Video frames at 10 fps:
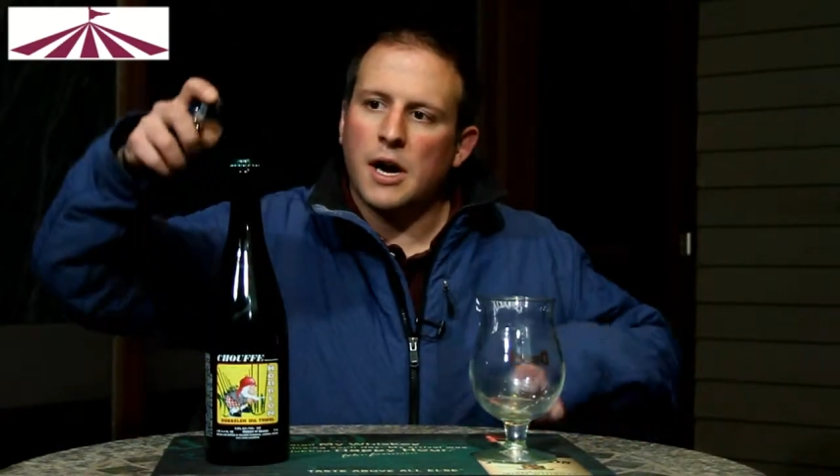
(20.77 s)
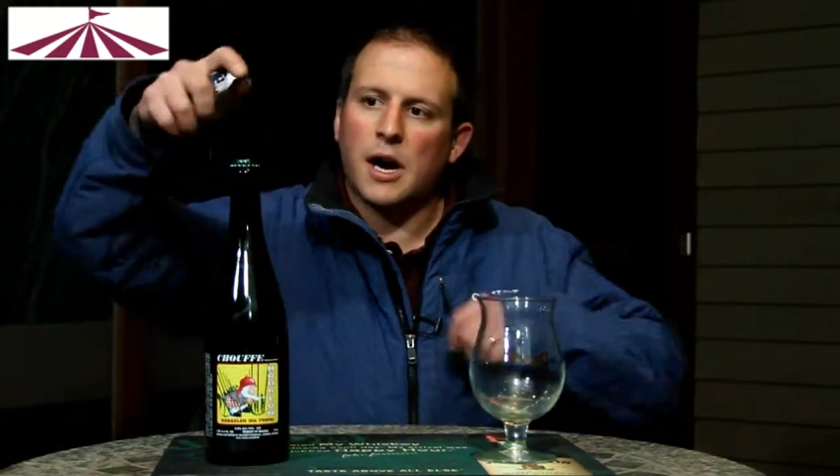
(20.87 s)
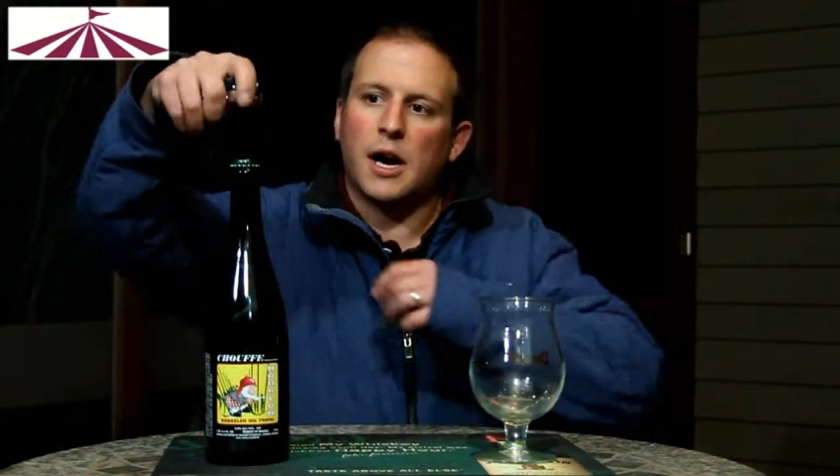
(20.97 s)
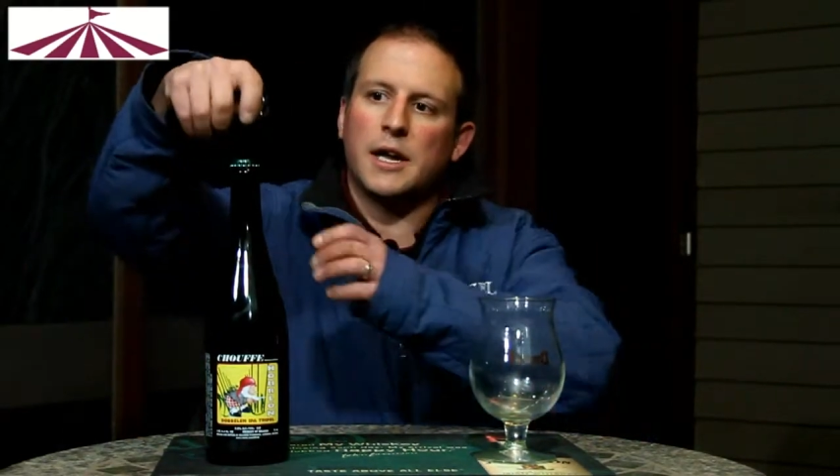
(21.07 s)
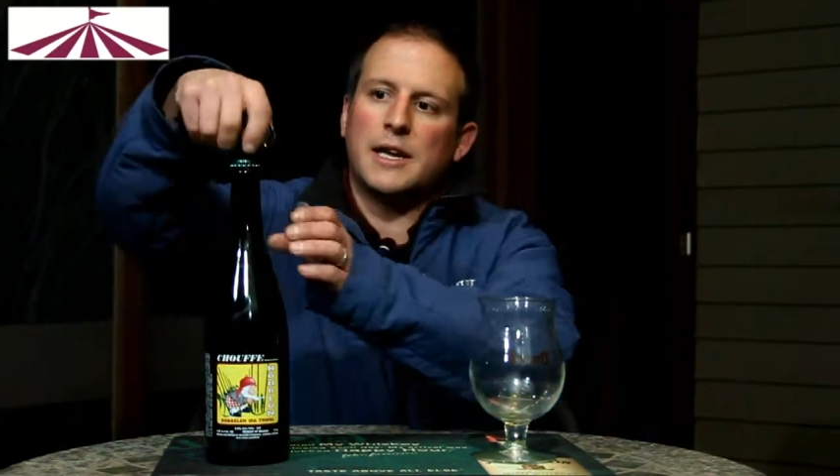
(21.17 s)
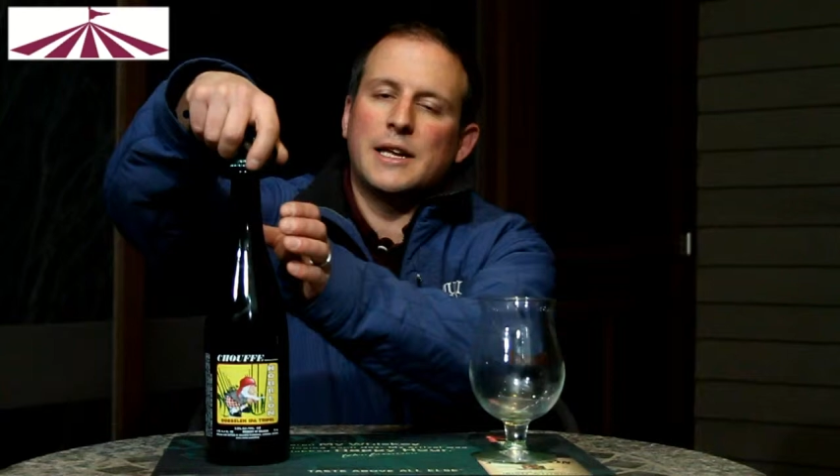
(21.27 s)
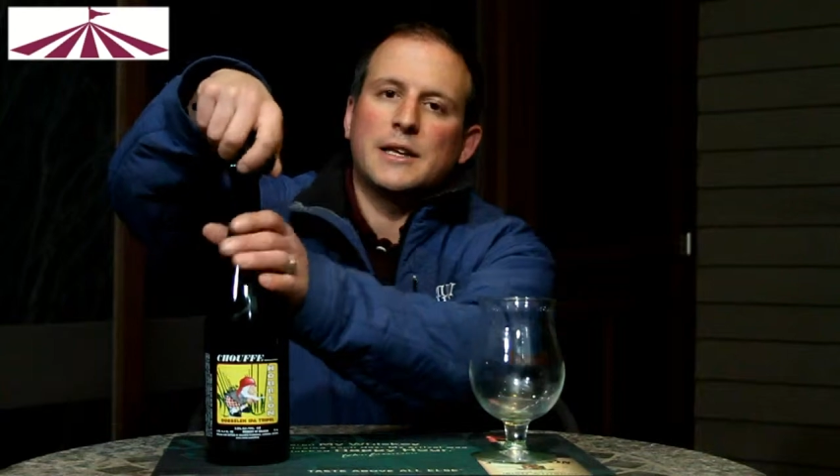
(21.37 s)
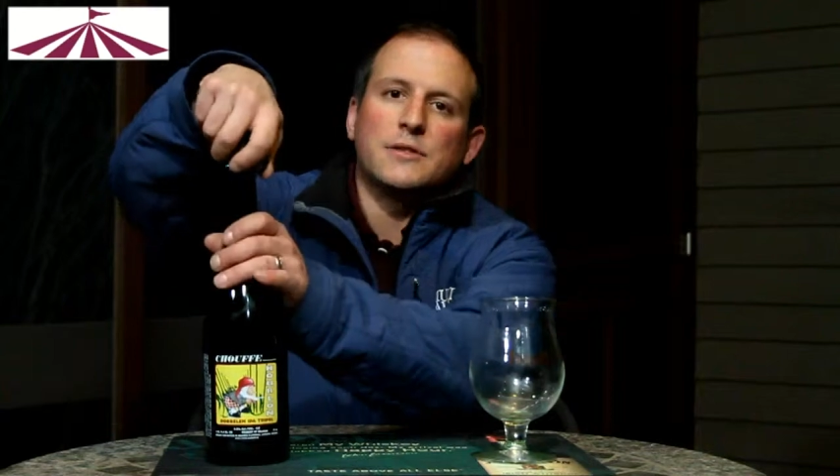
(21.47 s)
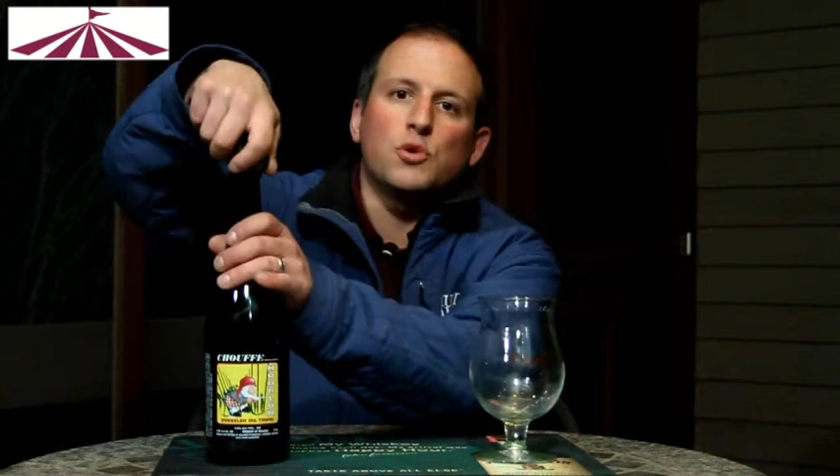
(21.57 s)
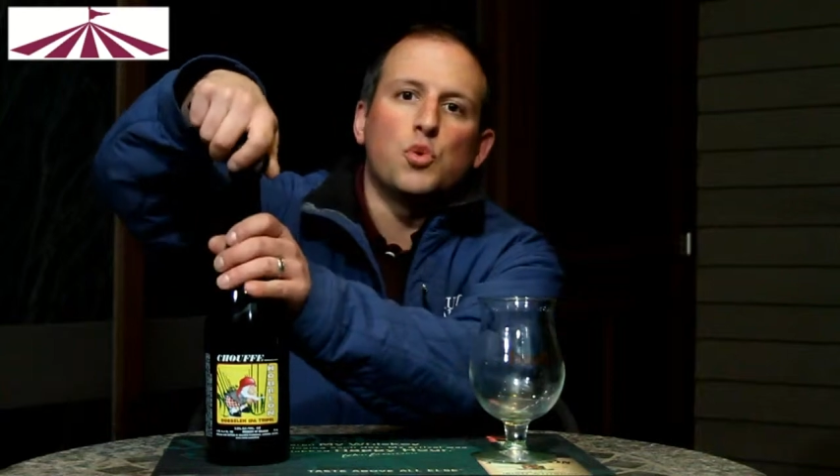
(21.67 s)
Uh, it
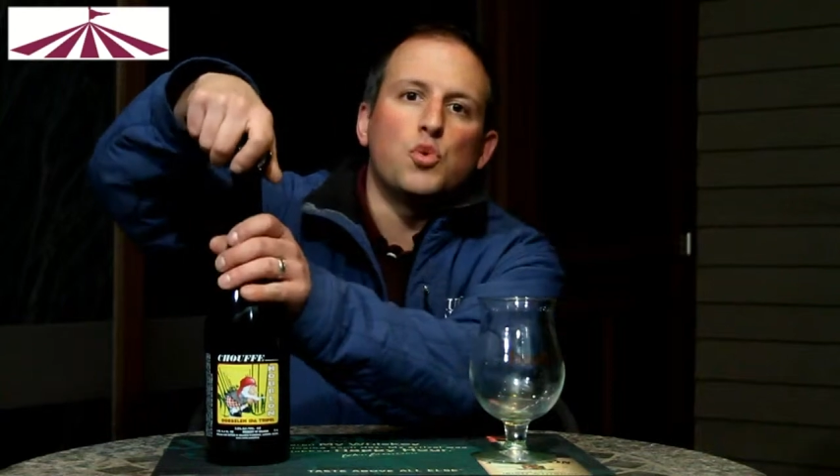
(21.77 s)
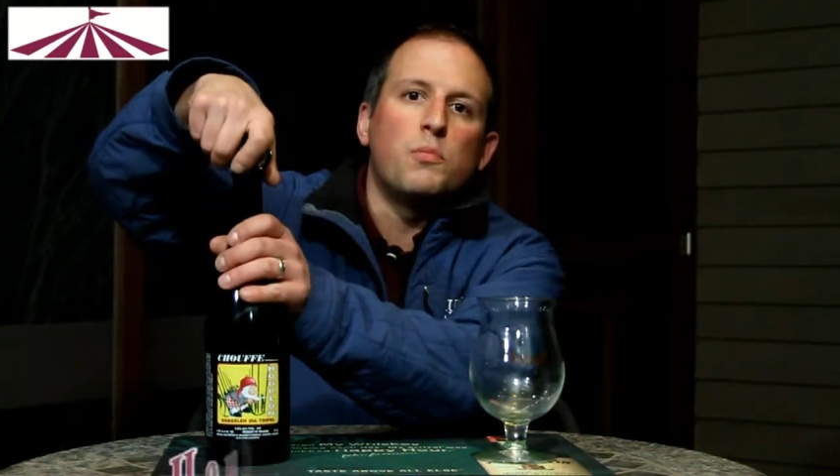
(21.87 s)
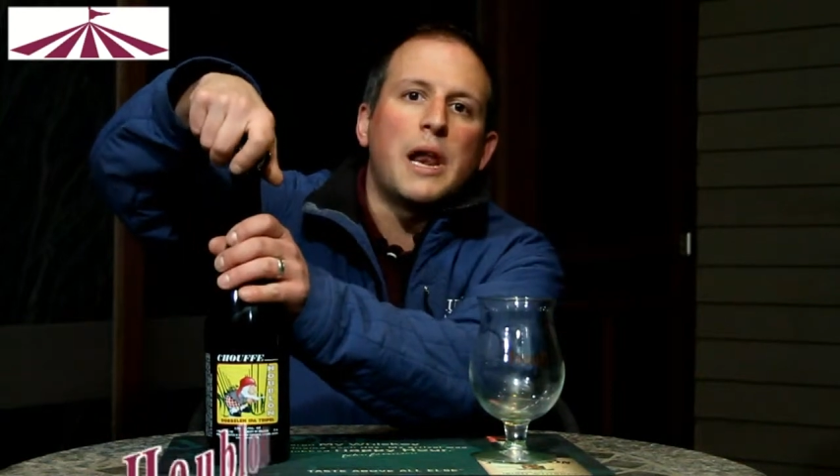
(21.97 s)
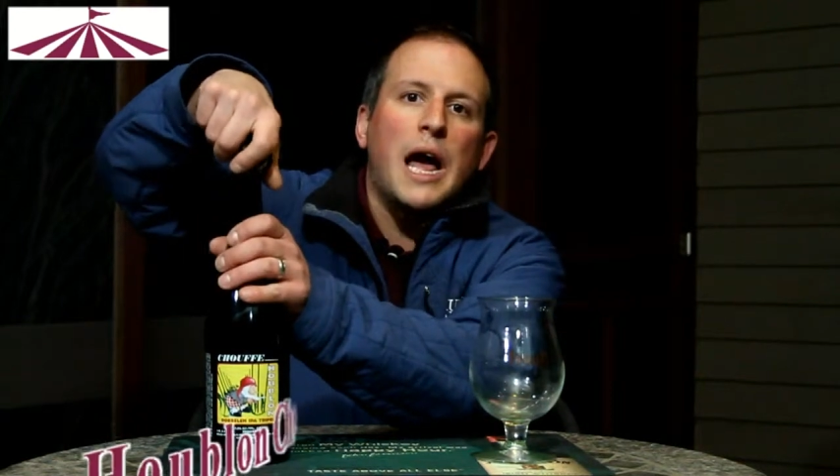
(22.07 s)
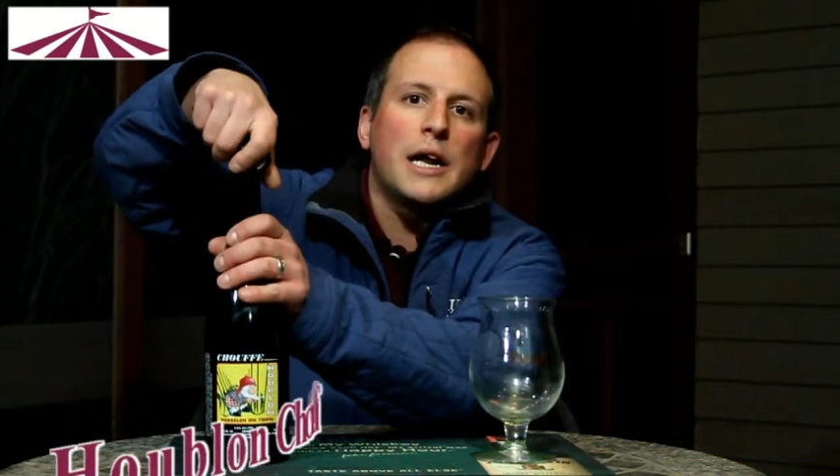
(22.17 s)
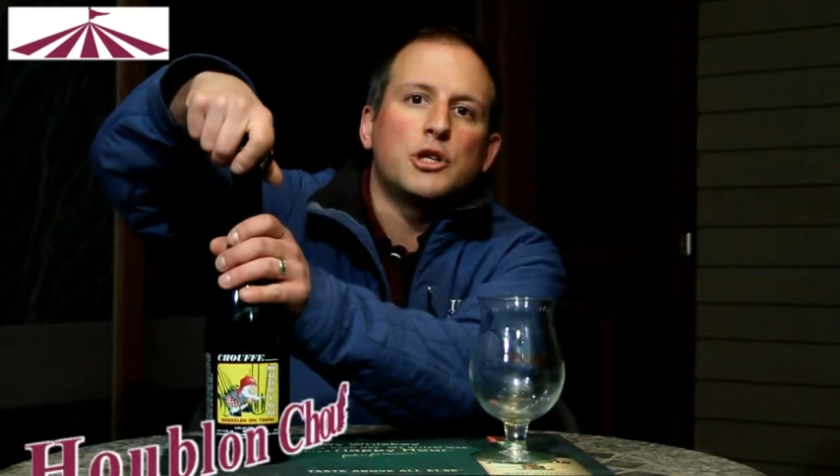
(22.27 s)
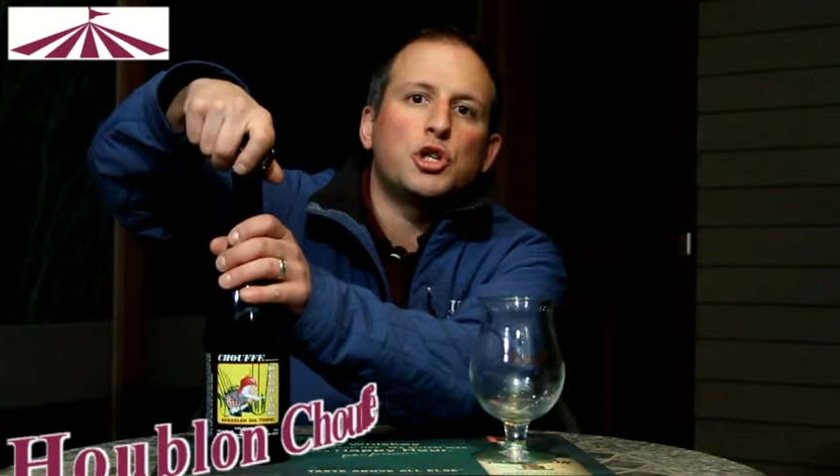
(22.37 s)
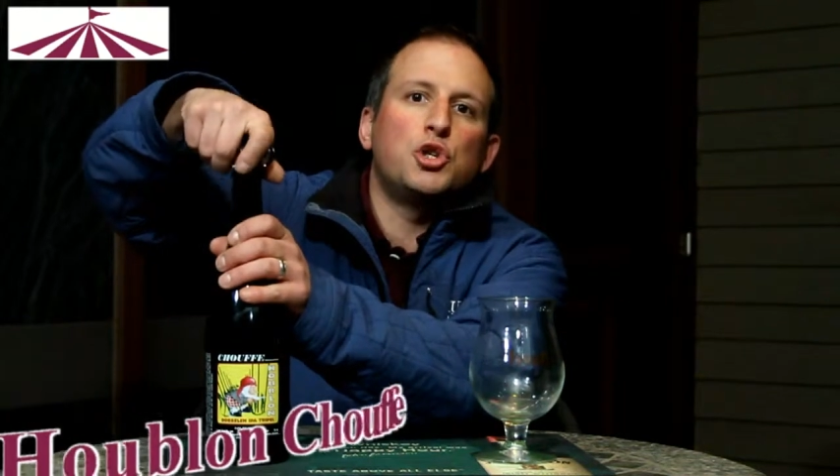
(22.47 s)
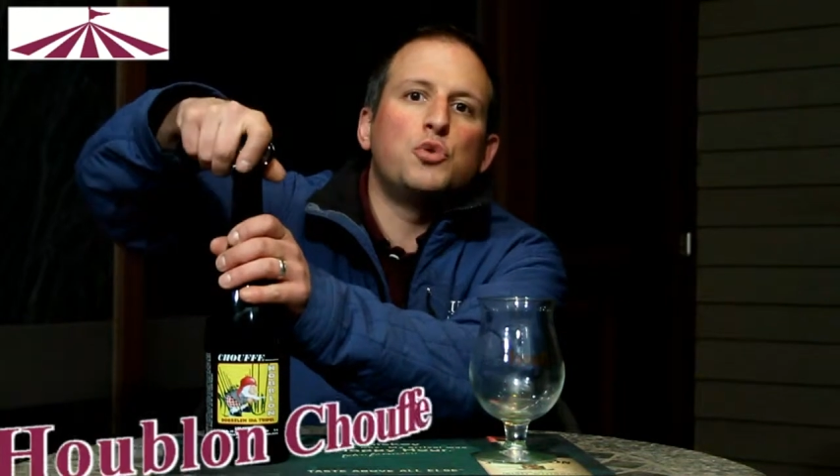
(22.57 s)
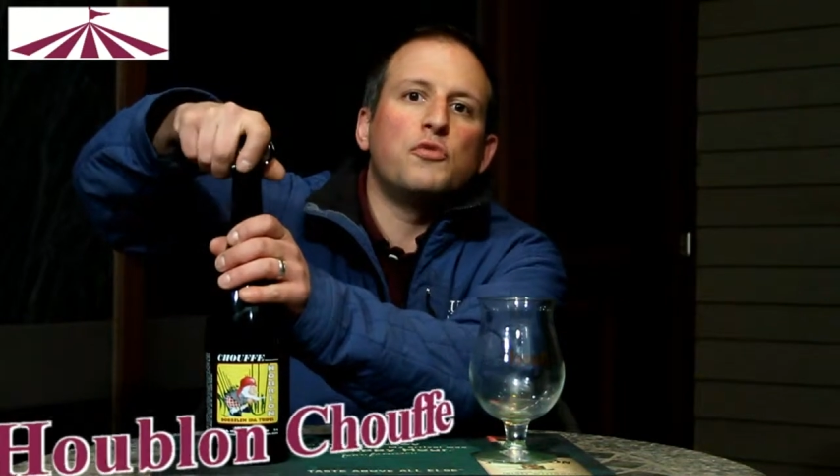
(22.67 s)
is Houblon
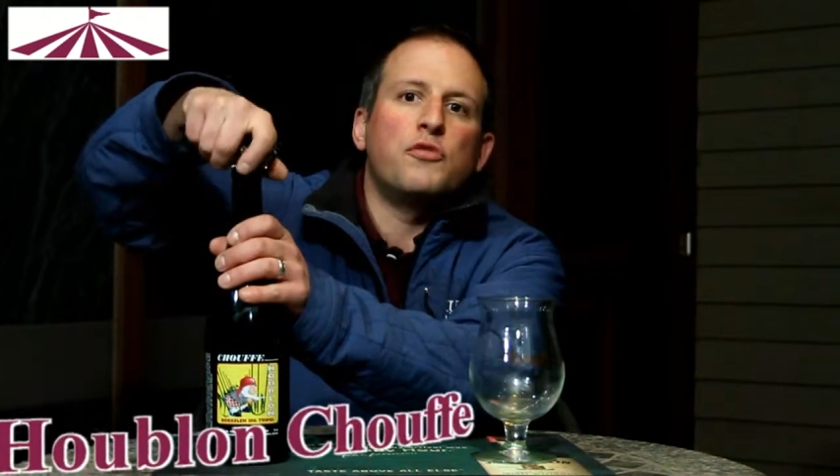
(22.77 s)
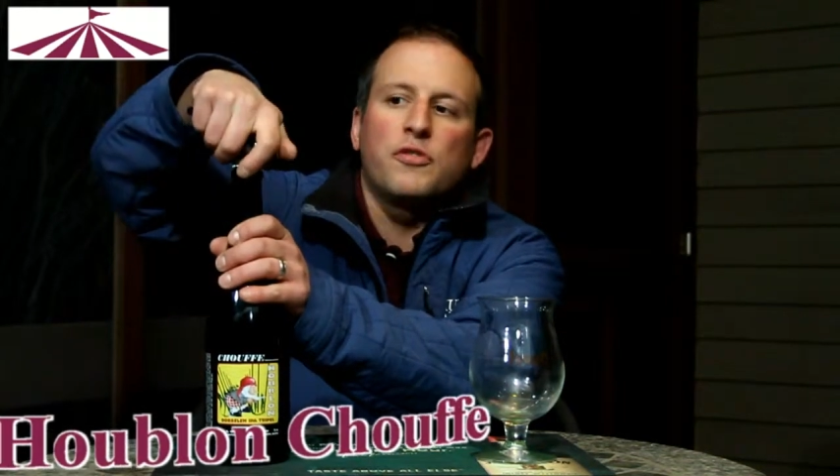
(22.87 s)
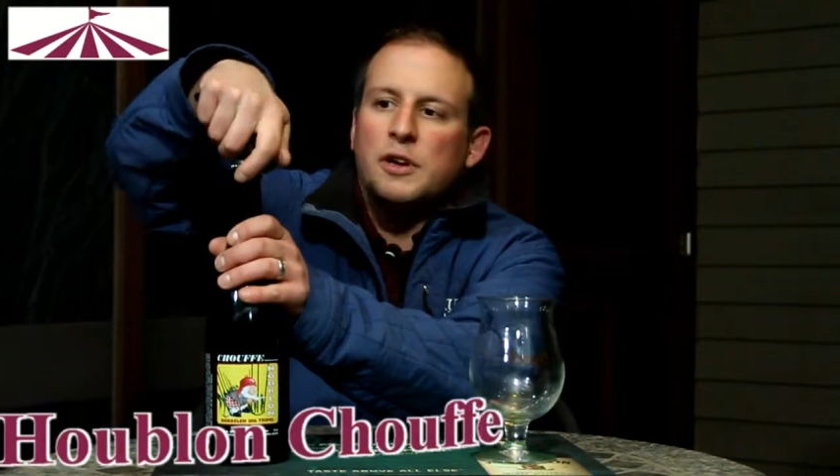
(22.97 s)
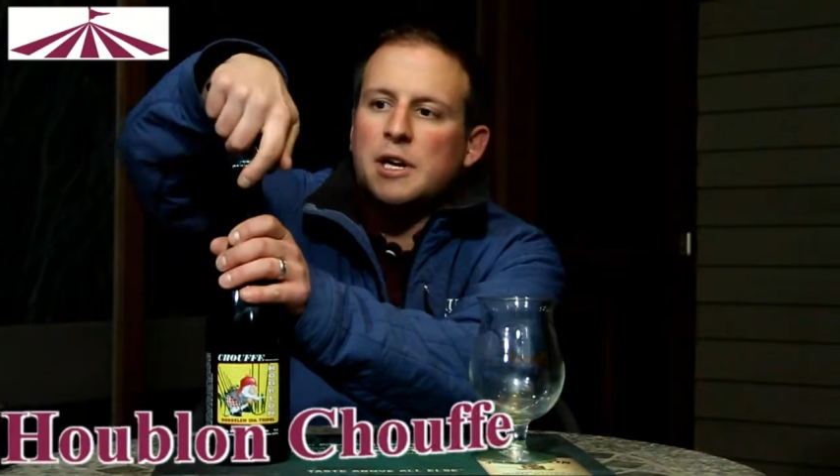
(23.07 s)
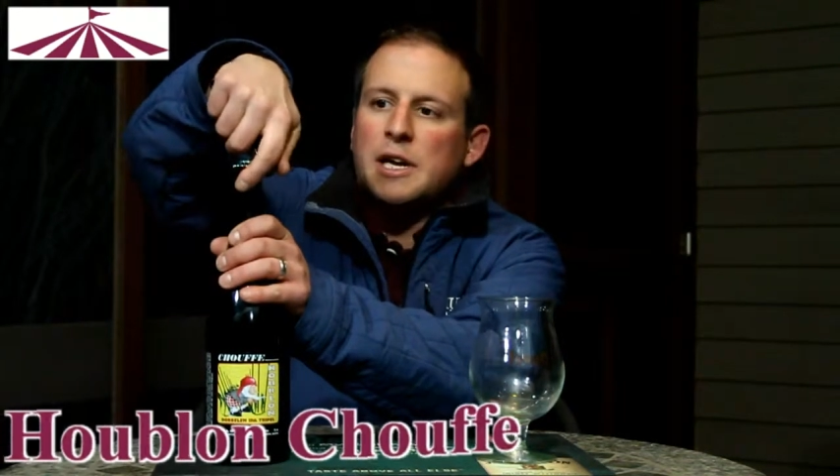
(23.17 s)
Chouffe.